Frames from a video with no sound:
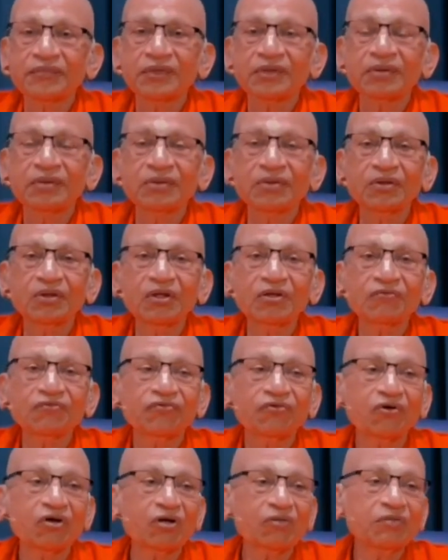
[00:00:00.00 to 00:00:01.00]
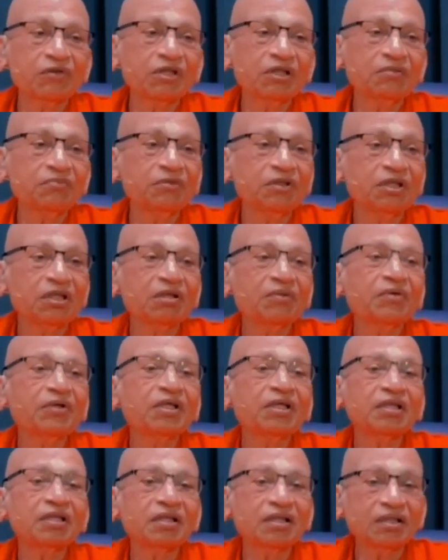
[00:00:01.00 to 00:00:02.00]
Not formally
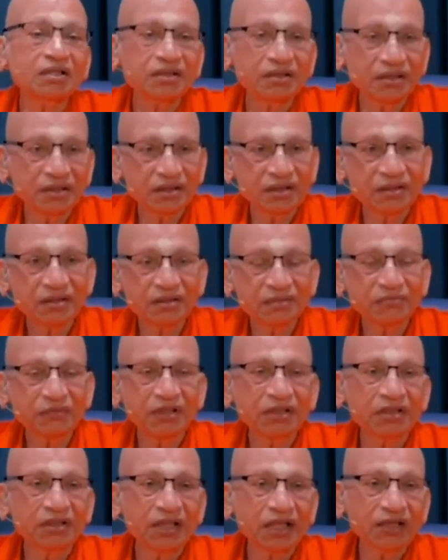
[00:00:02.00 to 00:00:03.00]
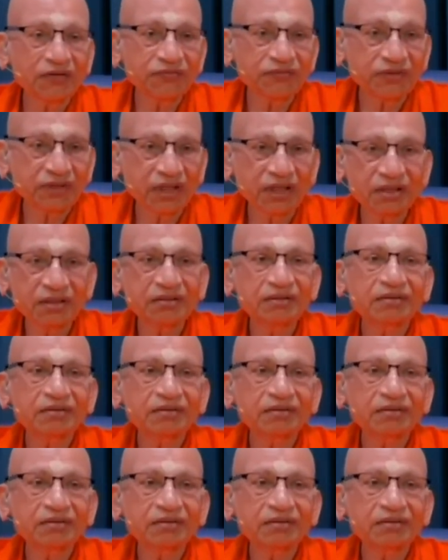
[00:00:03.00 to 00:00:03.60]
becoming renunciates by lifestyle,